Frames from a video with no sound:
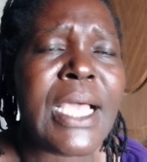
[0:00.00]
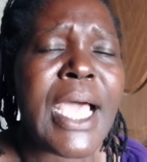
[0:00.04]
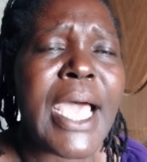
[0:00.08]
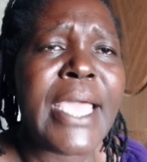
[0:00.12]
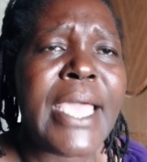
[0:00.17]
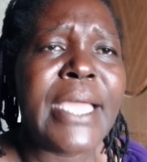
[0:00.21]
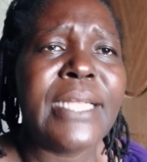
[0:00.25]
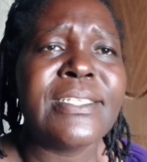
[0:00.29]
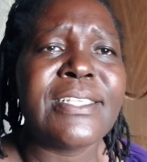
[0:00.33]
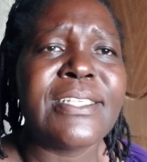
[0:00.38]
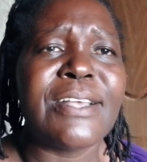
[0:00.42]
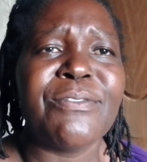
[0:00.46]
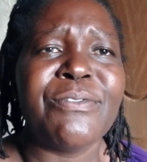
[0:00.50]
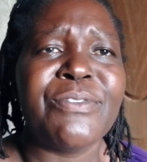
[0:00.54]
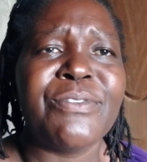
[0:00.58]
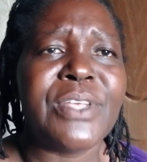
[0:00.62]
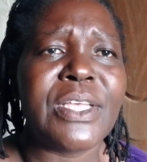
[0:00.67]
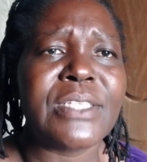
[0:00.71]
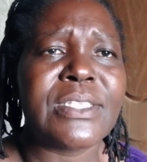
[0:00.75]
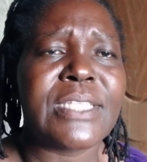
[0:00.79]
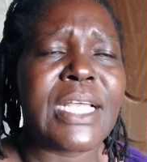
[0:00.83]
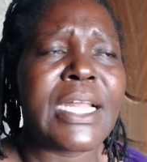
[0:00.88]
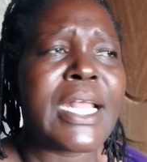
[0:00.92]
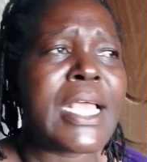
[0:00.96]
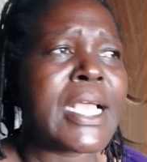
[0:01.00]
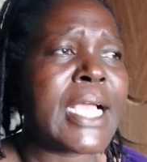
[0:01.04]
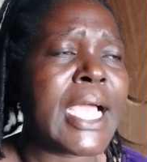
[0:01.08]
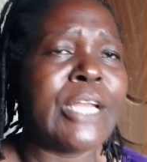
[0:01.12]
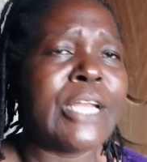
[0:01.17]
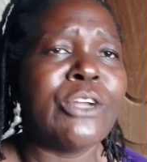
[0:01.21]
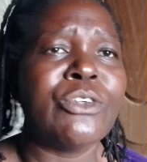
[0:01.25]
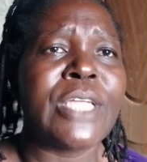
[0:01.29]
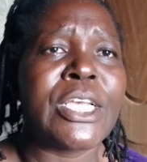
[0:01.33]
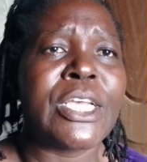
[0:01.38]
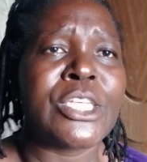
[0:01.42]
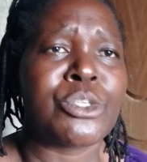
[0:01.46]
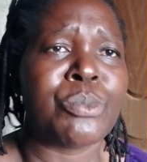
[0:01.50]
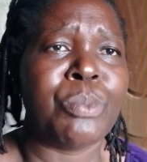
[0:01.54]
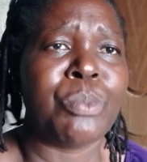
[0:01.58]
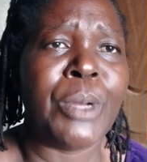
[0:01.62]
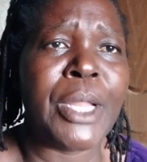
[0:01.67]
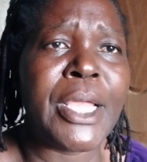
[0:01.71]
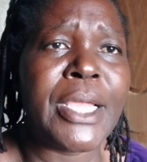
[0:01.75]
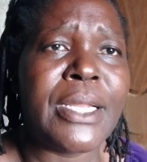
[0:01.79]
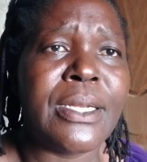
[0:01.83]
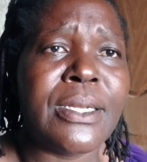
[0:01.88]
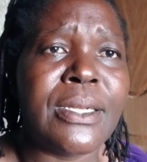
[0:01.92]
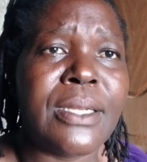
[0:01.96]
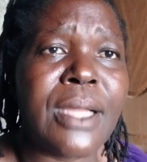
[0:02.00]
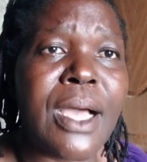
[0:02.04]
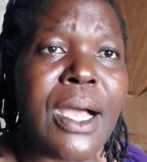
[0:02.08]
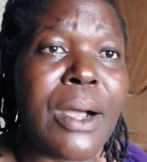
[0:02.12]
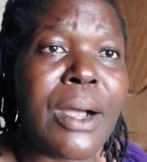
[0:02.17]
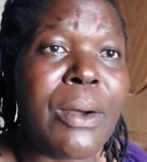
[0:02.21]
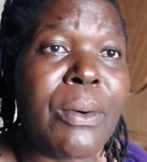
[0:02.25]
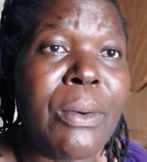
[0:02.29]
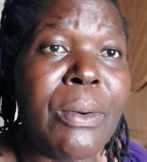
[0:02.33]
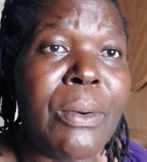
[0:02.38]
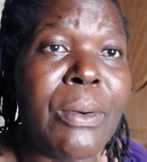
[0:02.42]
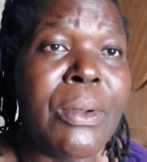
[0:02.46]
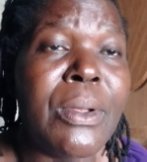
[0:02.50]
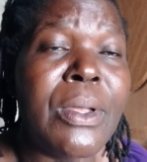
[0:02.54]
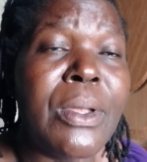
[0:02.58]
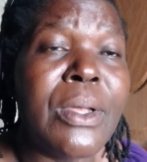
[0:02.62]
I had some fears that I cannot explain now,